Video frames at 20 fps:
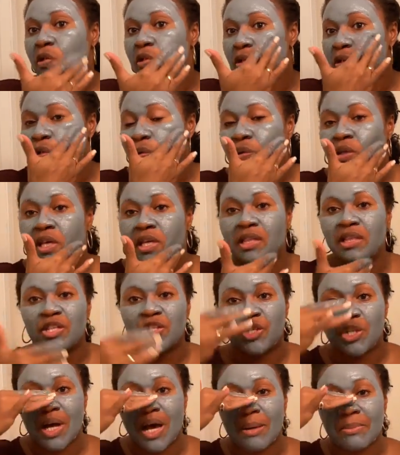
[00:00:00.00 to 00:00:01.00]
to get the
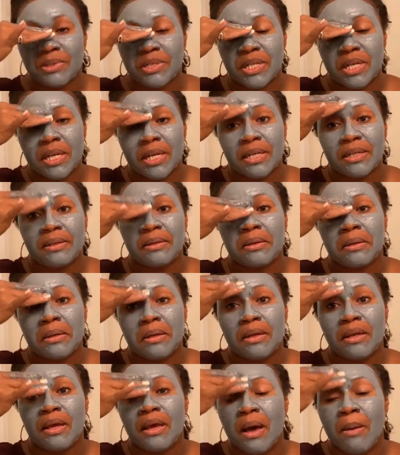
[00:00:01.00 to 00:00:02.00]
job done.
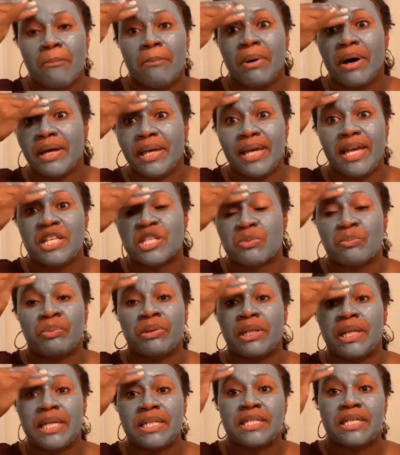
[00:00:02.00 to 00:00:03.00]
But it's
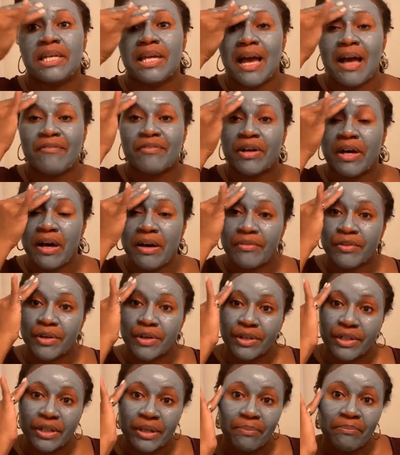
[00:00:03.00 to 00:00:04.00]
plenty. I've
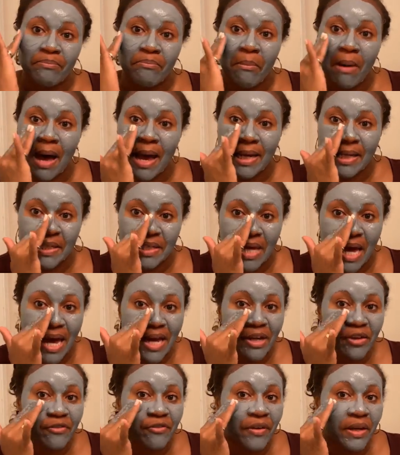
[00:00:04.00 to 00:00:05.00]
covered my
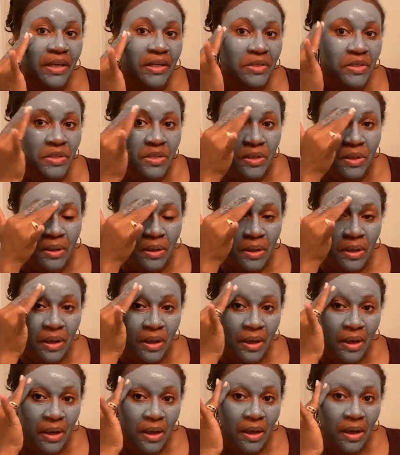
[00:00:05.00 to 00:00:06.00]
entire face,
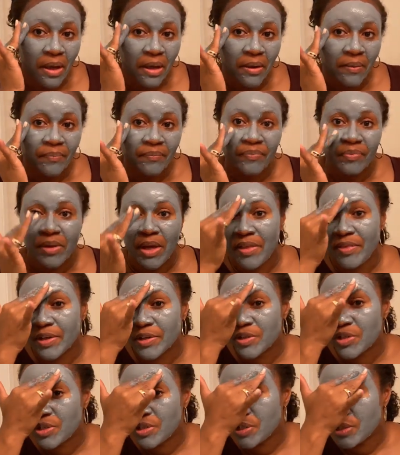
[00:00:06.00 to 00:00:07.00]
and
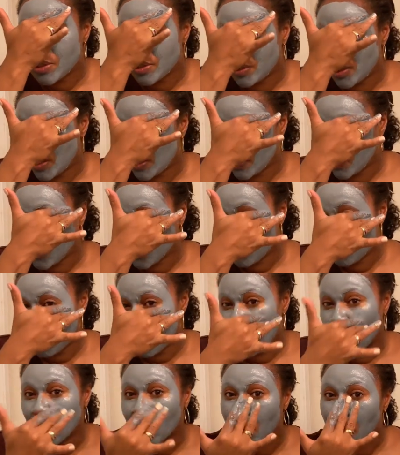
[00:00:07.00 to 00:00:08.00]
there's still a little
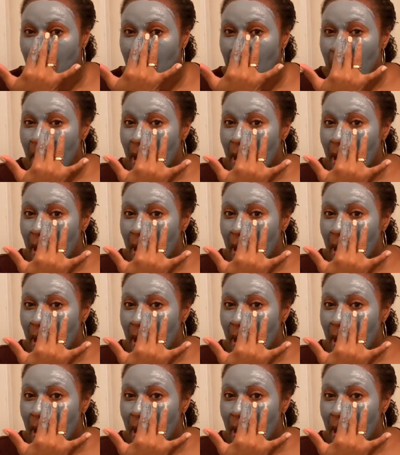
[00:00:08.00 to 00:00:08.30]
more